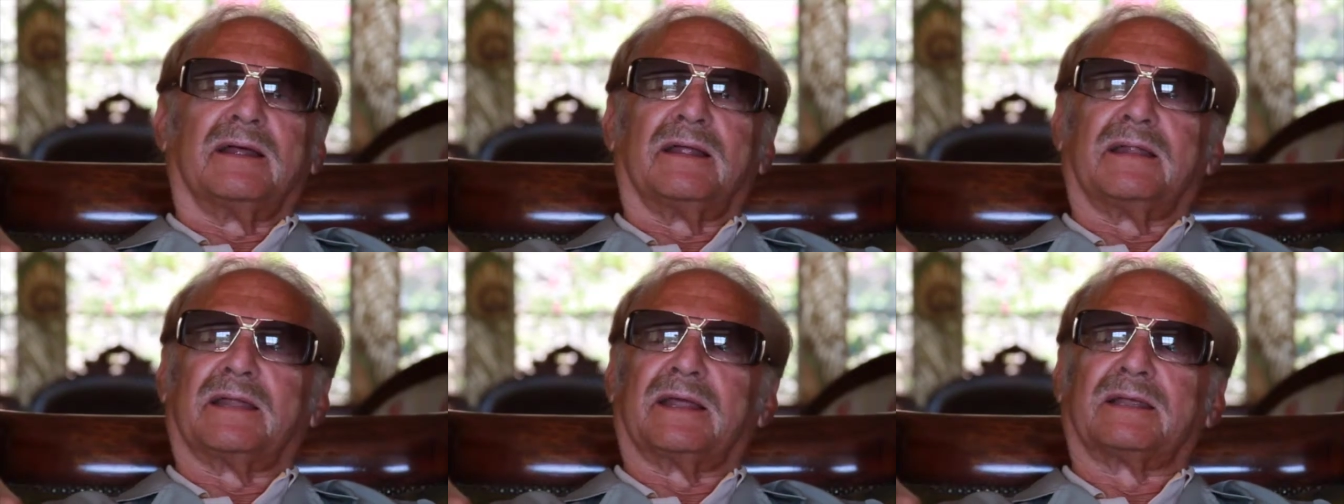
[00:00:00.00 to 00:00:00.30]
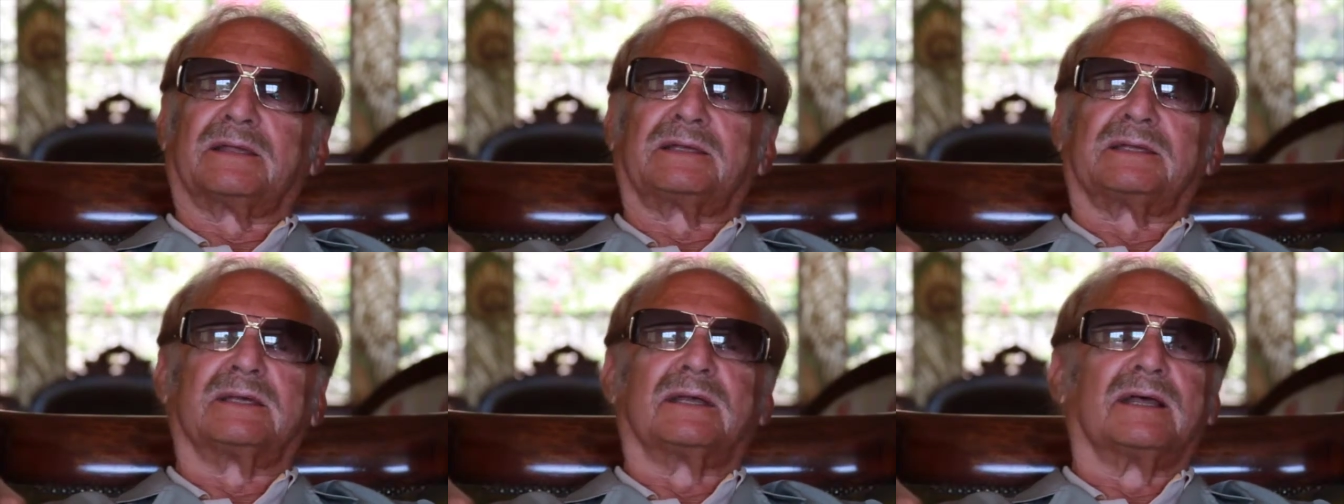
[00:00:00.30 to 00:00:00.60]
and
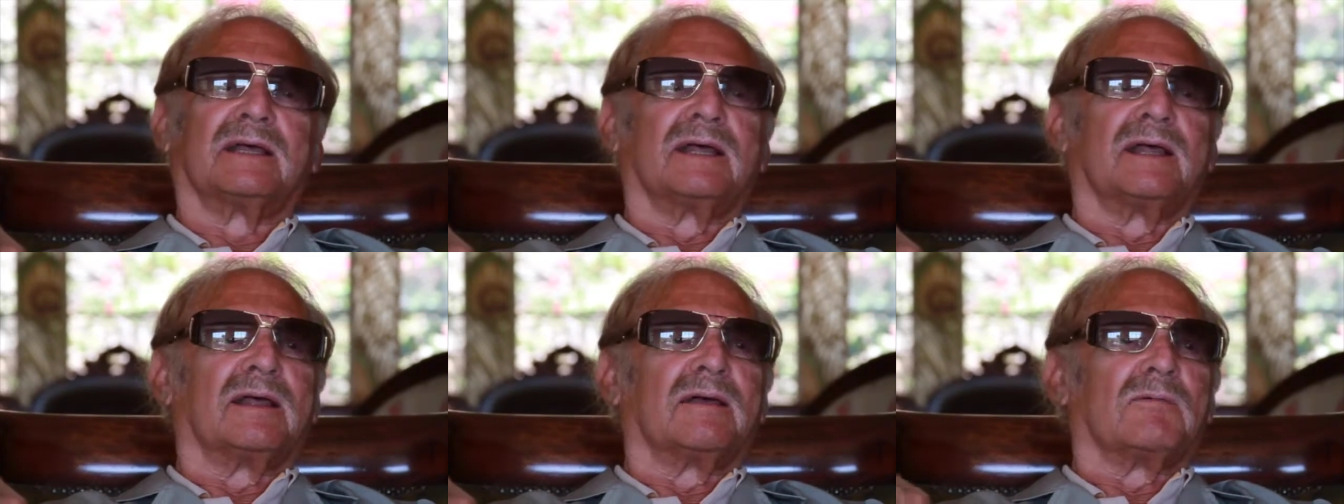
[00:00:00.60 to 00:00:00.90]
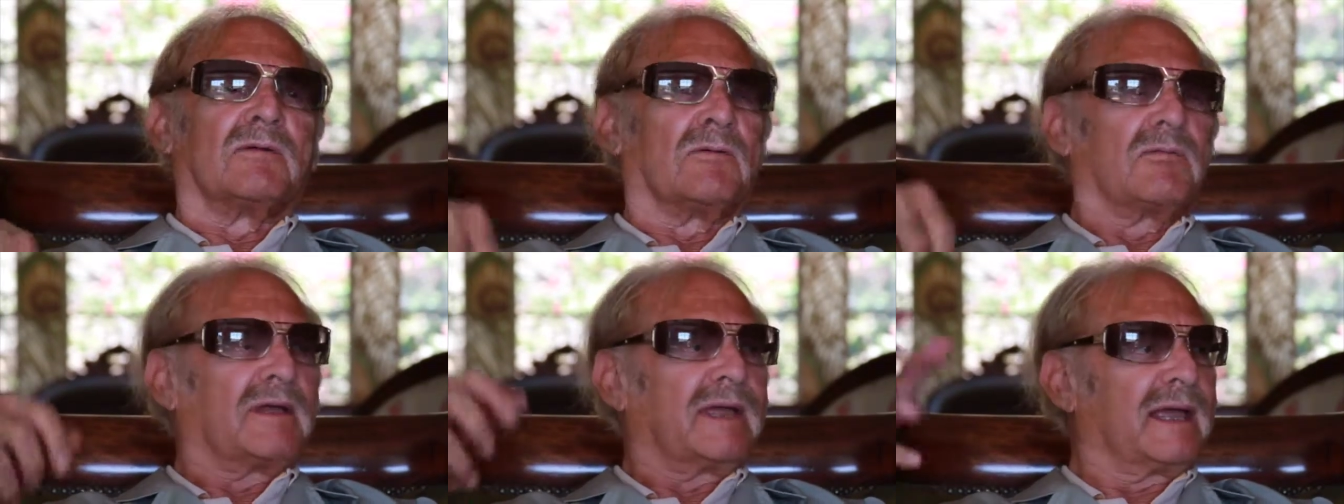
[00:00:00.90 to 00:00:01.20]
that's
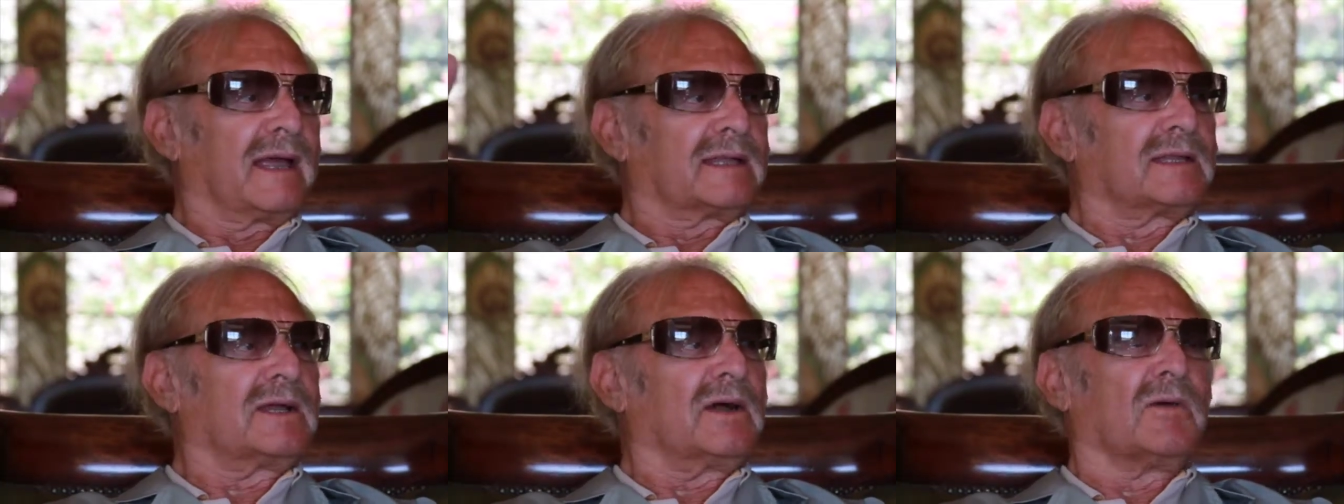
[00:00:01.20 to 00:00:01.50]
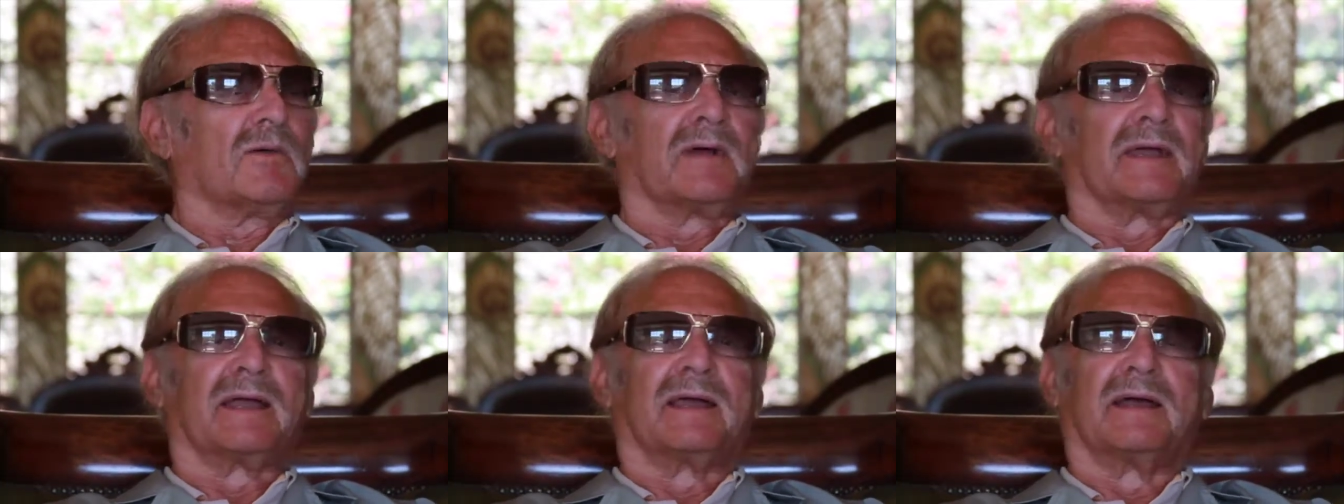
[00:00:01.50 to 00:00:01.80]
what we had
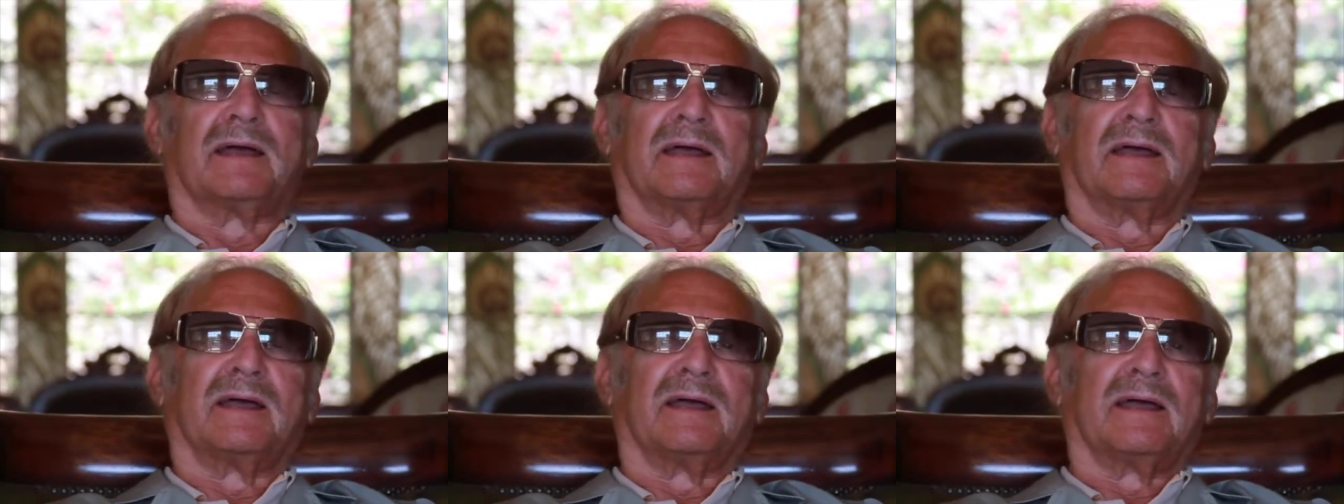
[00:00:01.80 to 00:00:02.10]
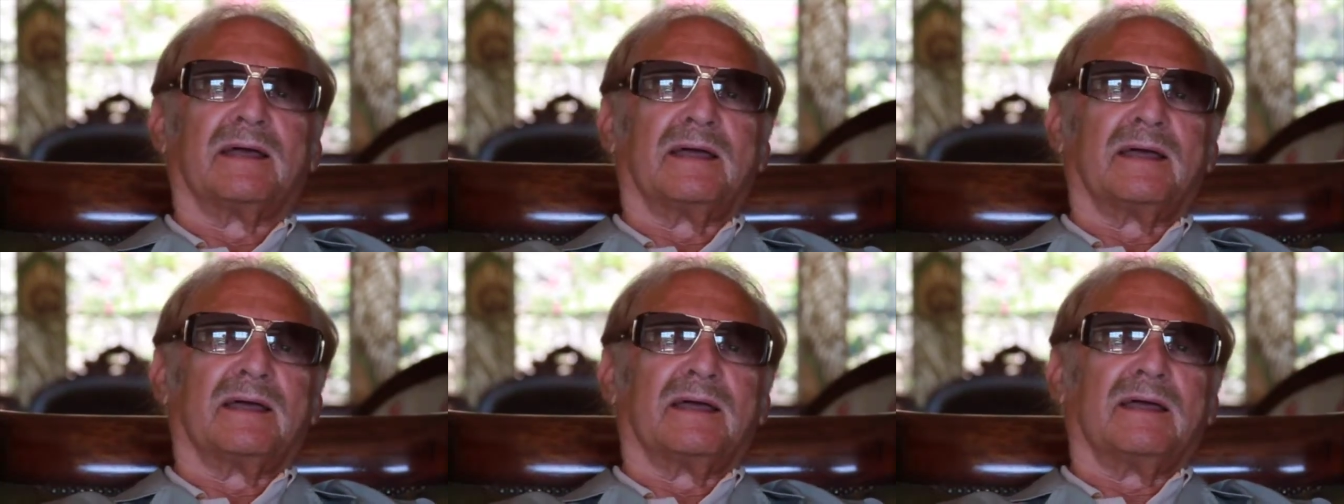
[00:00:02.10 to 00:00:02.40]
going
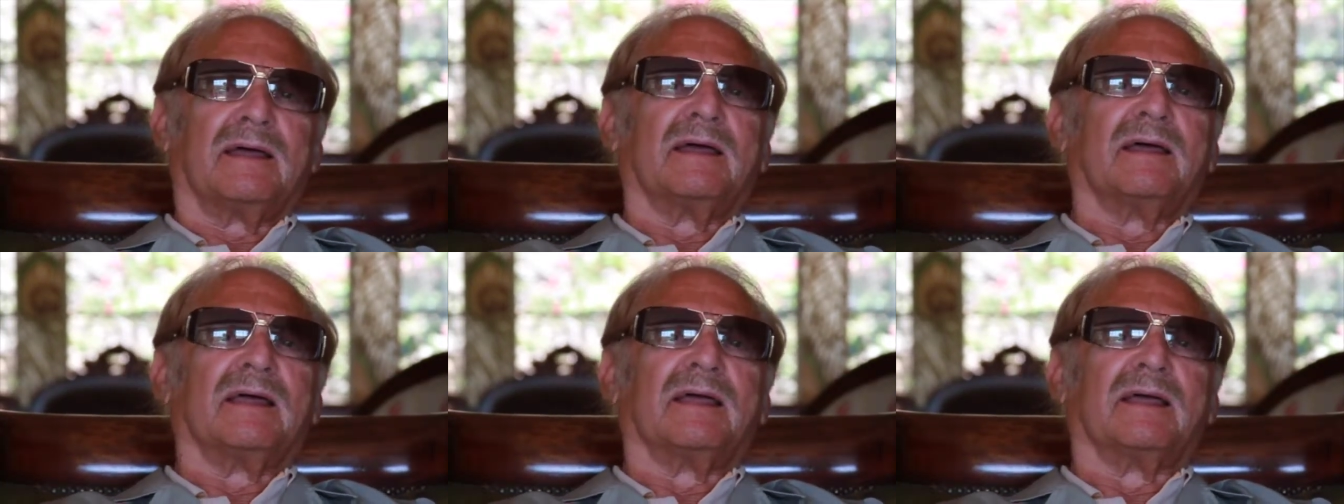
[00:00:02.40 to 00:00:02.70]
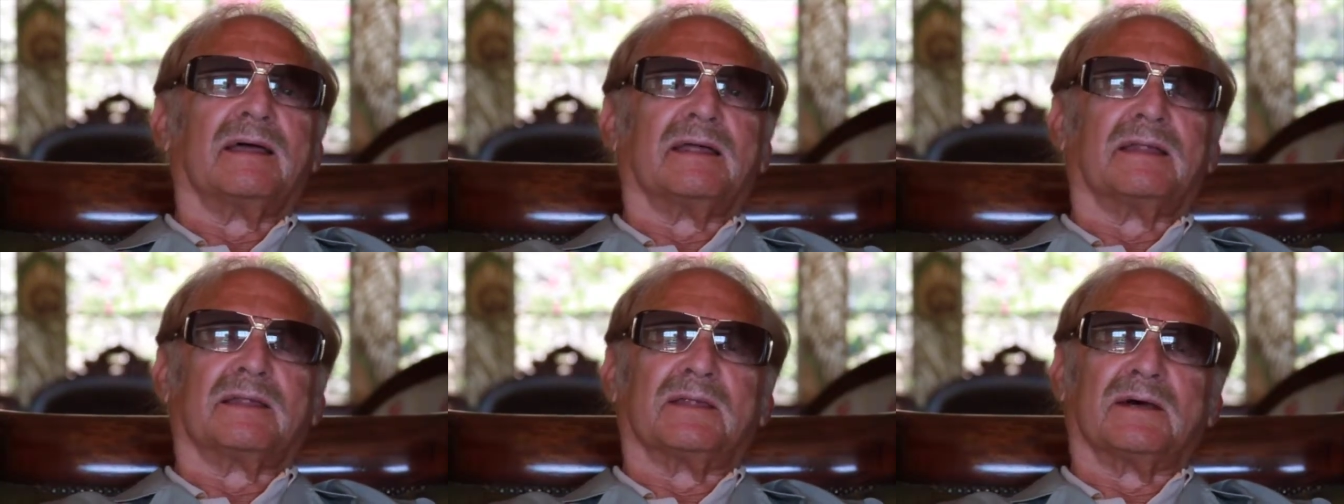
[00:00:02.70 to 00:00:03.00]

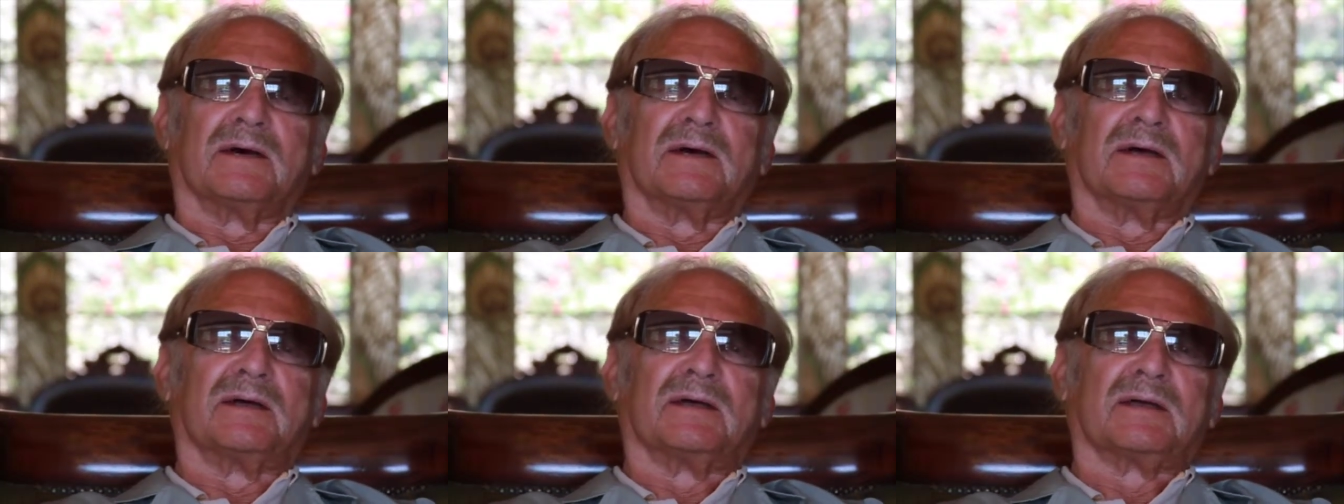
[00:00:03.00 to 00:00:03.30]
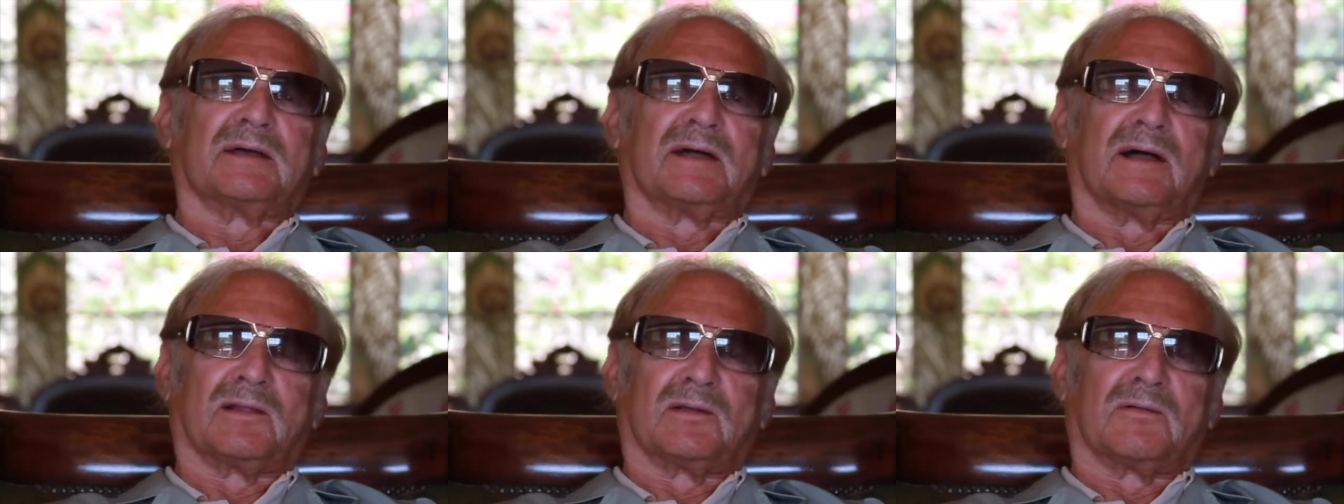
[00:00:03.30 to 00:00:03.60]
in uh,
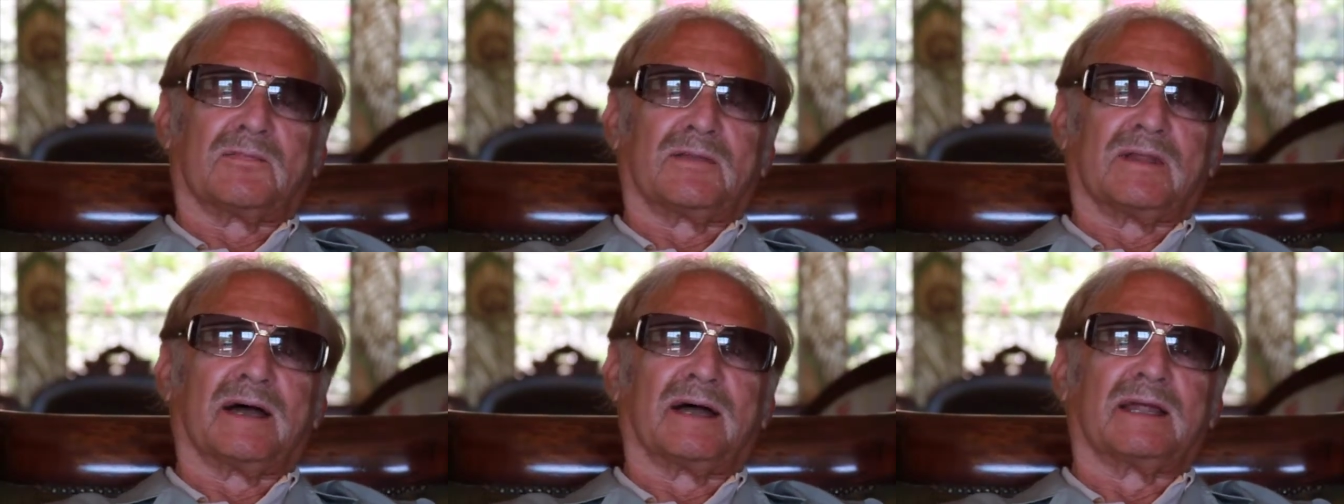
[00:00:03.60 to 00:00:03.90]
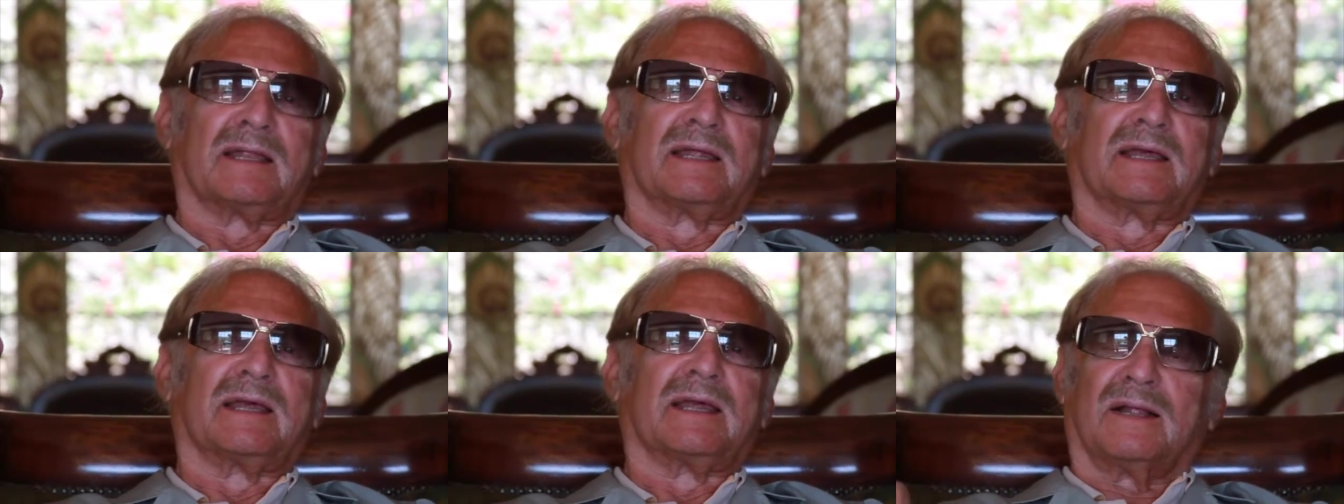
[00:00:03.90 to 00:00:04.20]
Color of
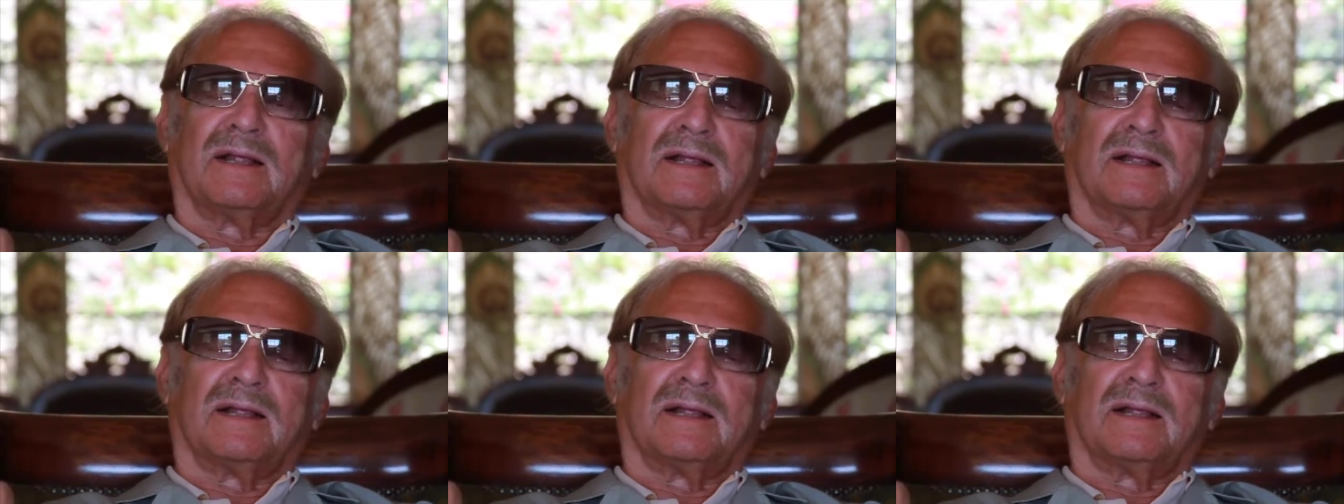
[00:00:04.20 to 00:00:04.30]
Night,